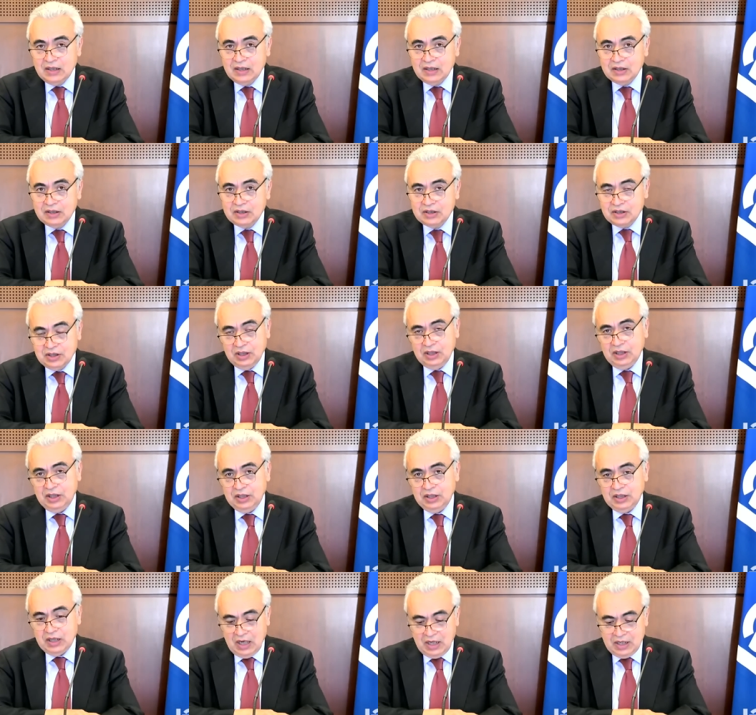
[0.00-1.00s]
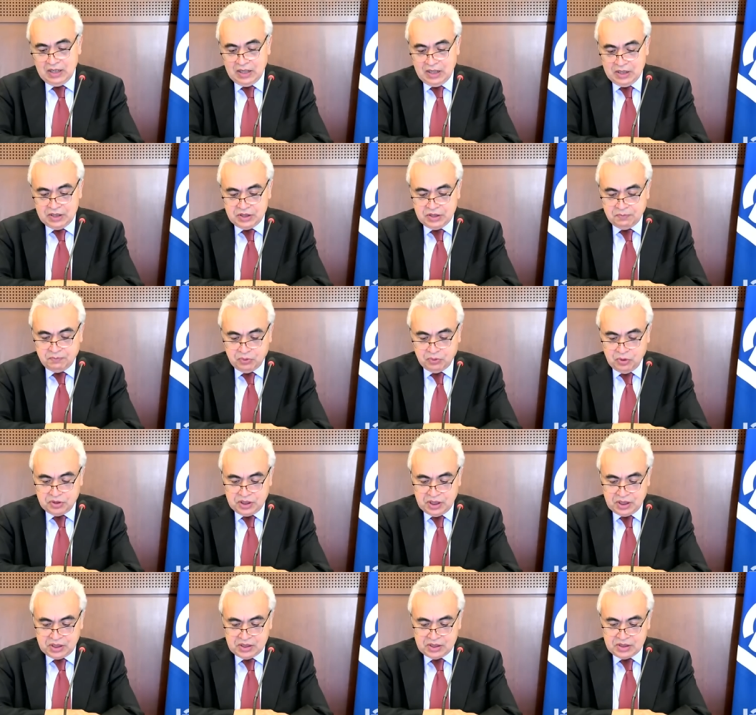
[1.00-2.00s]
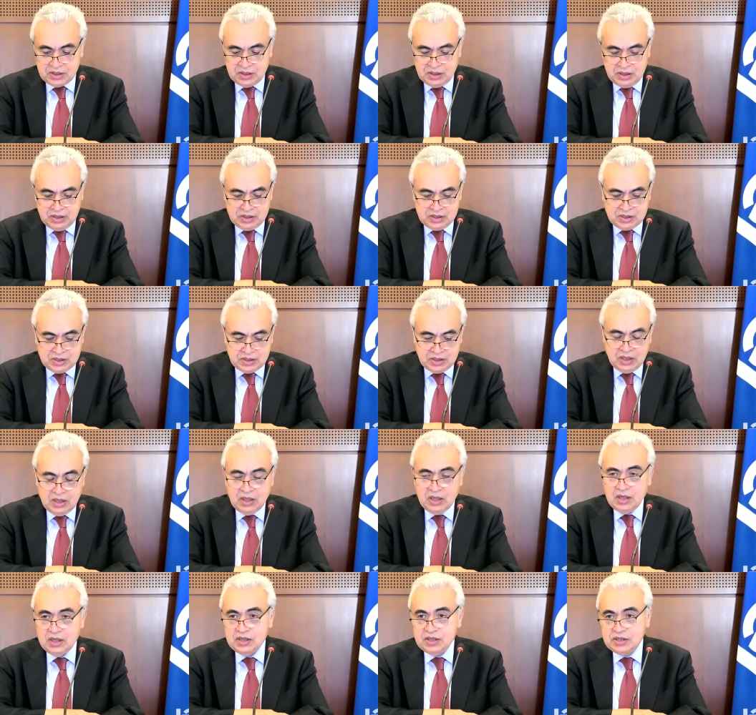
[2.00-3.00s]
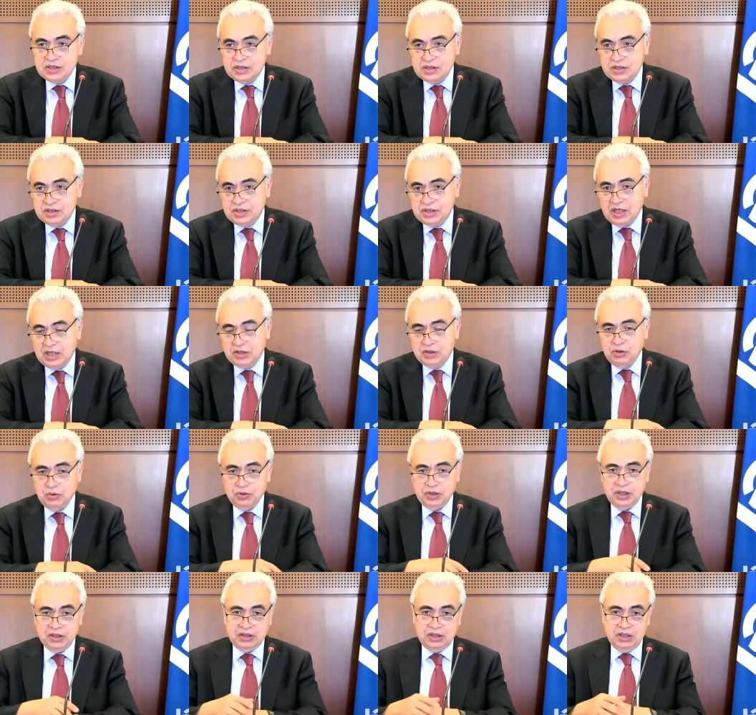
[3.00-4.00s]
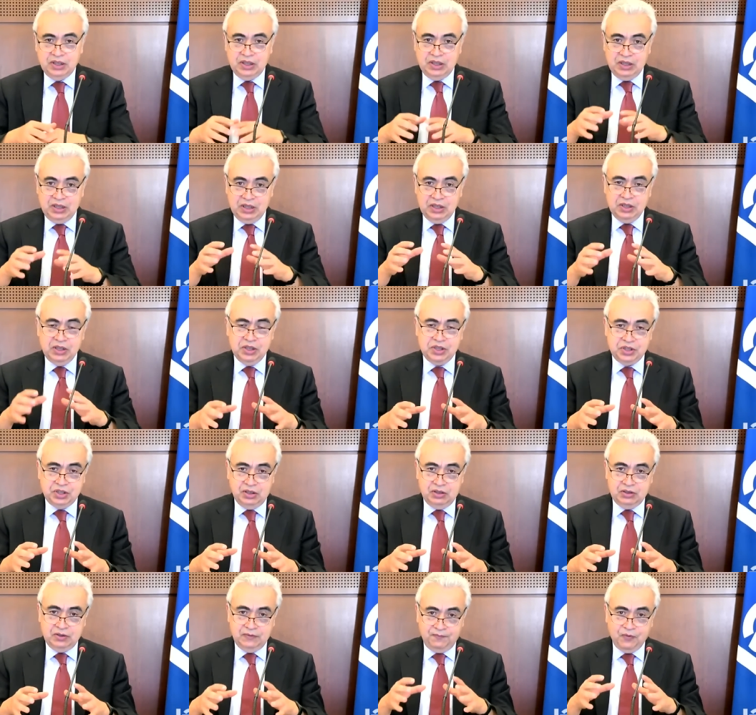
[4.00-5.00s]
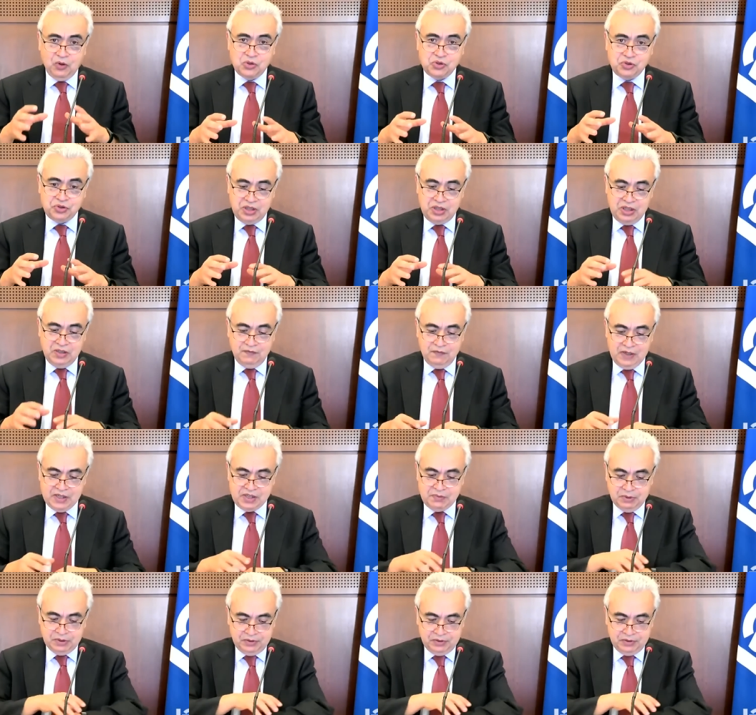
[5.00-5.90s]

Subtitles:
clean energy projects is securing the first investment.